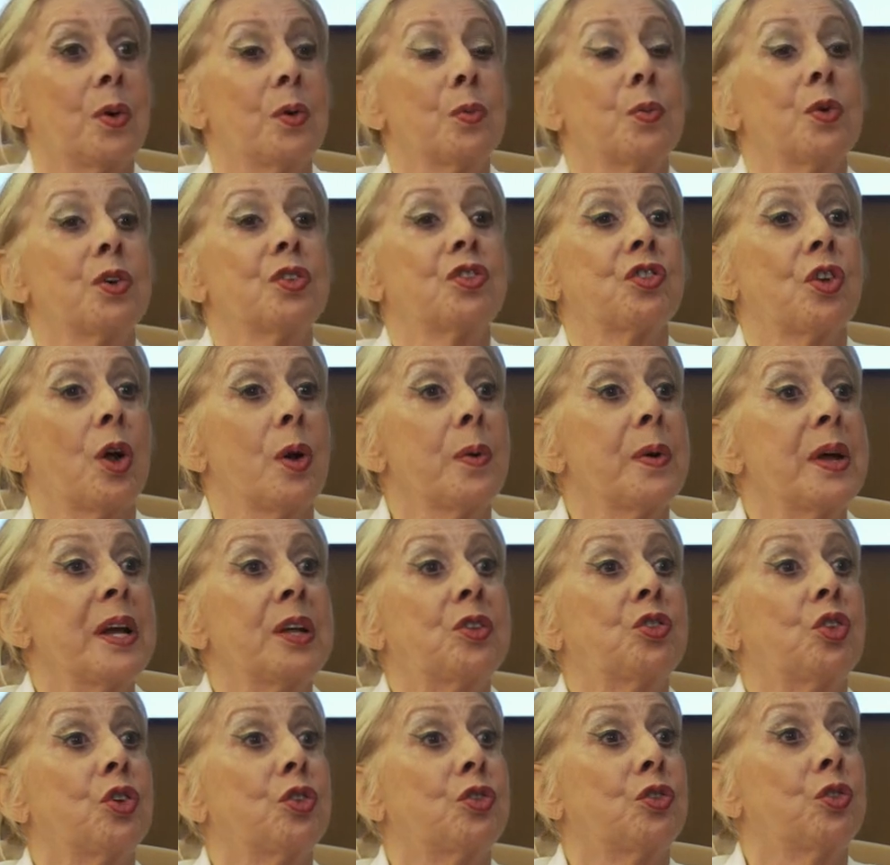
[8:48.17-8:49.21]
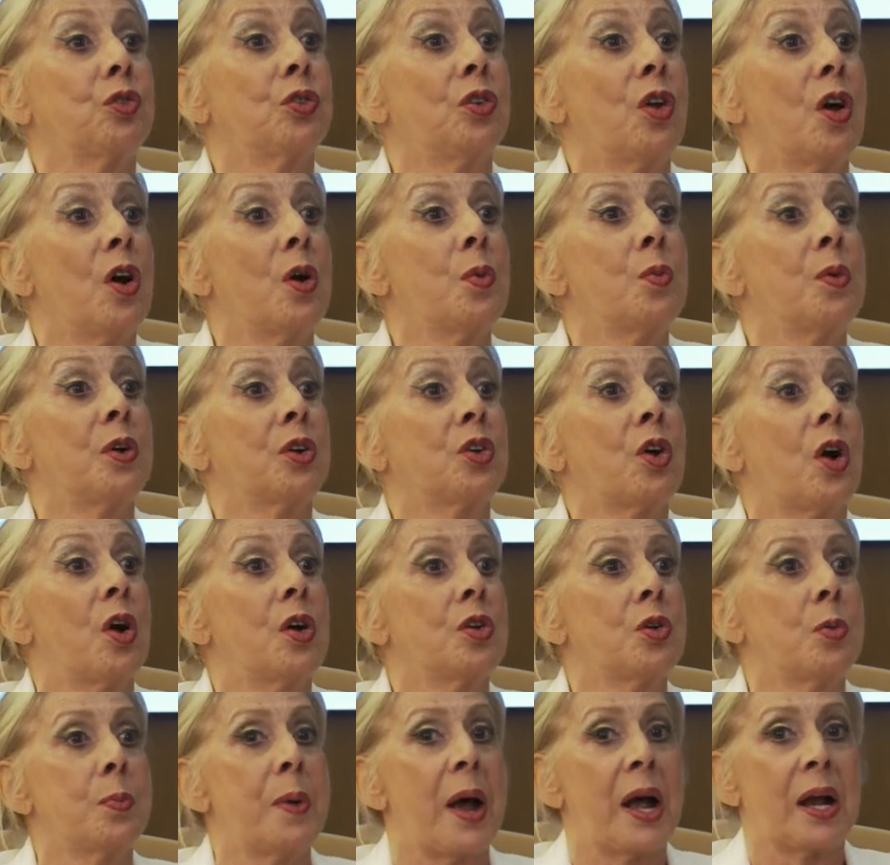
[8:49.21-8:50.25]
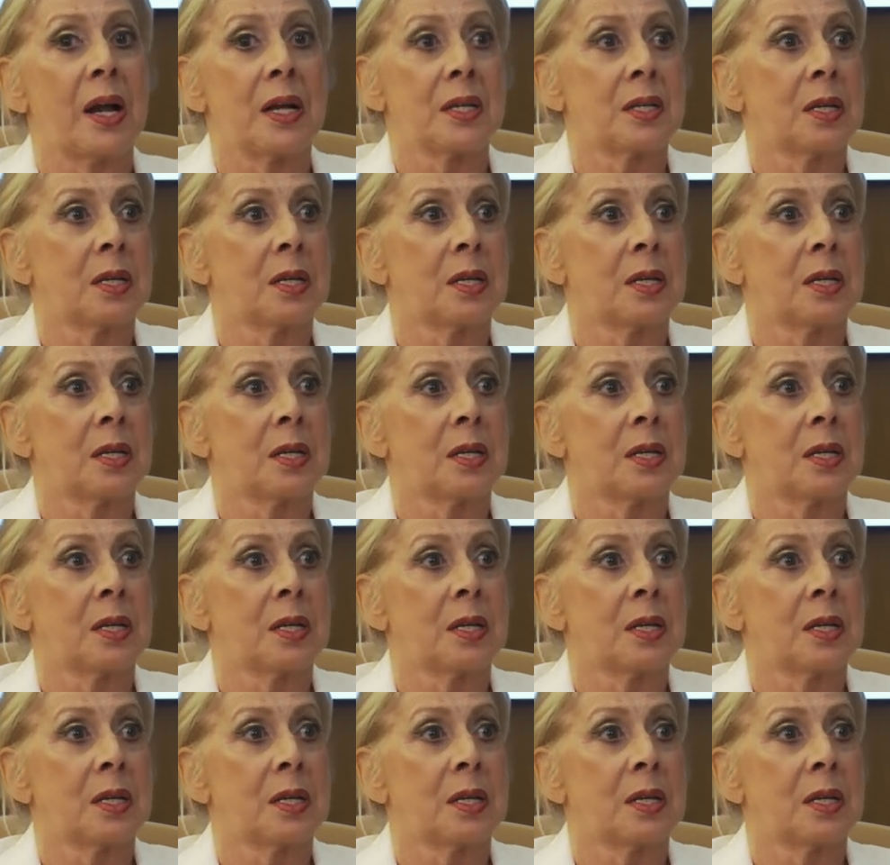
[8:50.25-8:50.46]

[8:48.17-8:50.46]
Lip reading: we're sorry it took too long, we'll call you back.